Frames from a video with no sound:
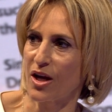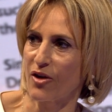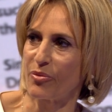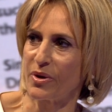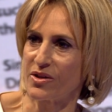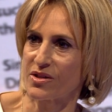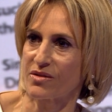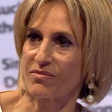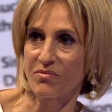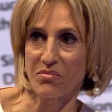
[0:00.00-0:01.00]
government,
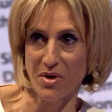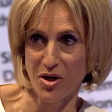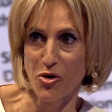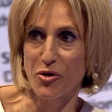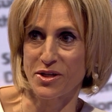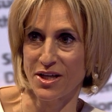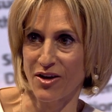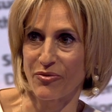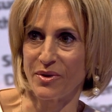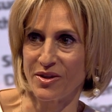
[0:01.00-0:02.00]
minority
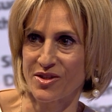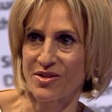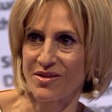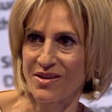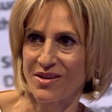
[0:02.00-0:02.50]
government,